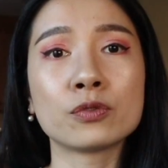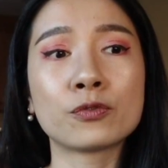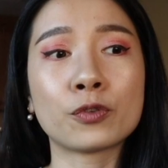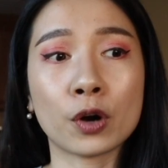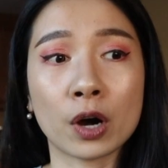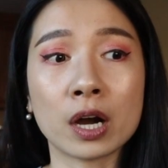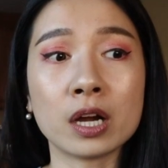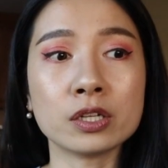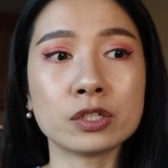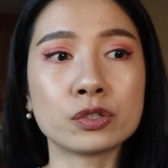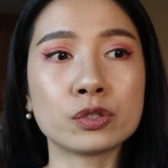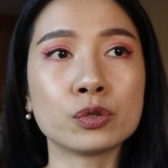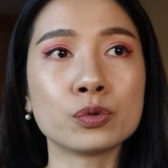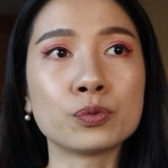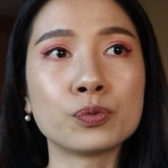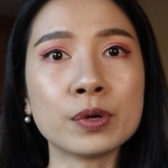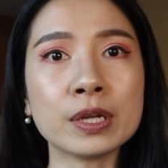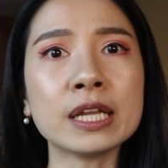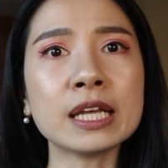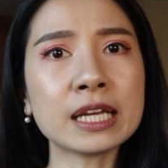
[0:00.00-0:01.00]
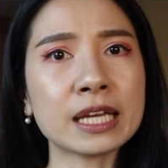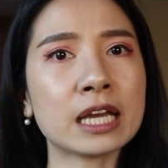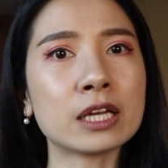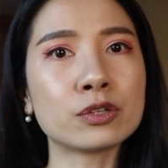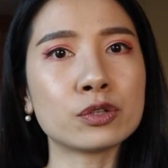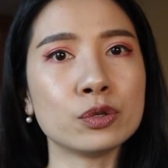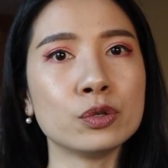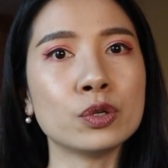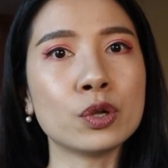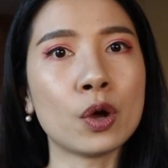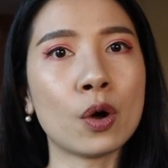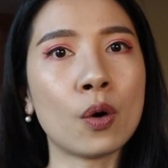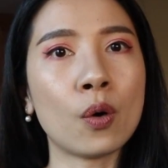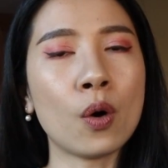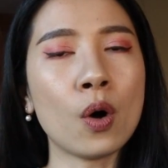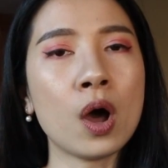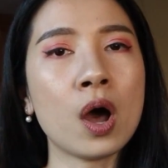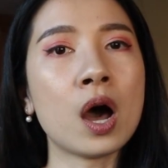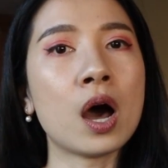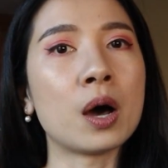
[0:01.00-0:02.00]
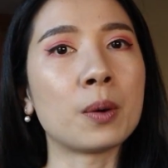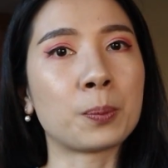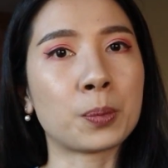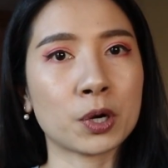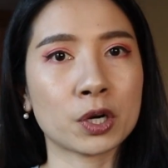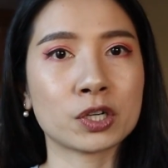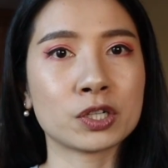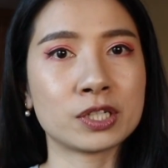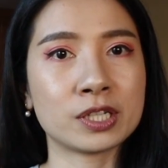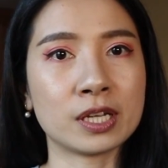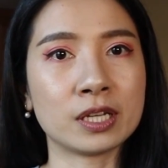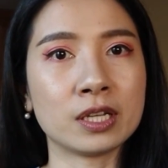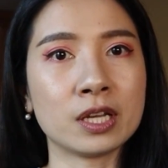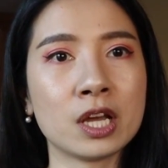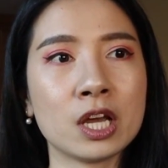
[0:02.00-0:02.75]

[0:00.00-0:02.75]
for us to really get to know a person.